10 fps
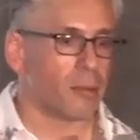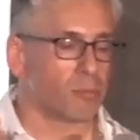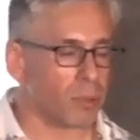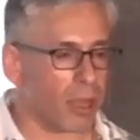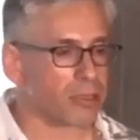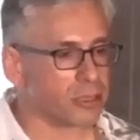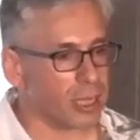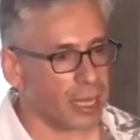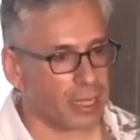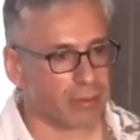
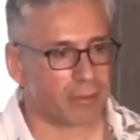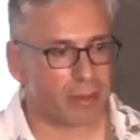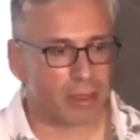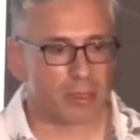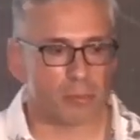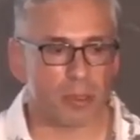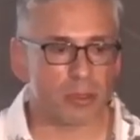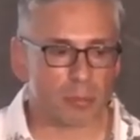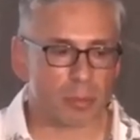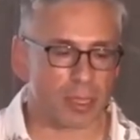Blockchains, the beauty
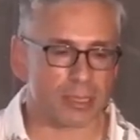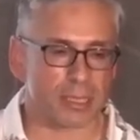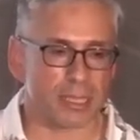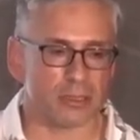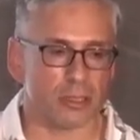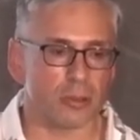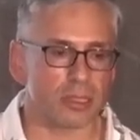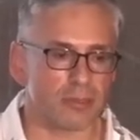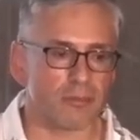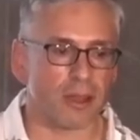of blockchain is you
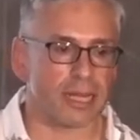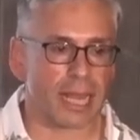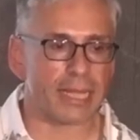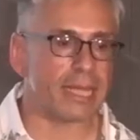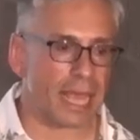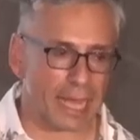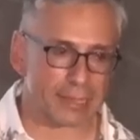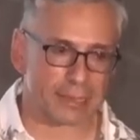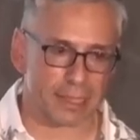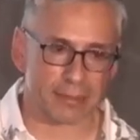can define any
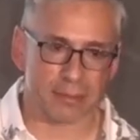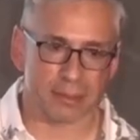asset,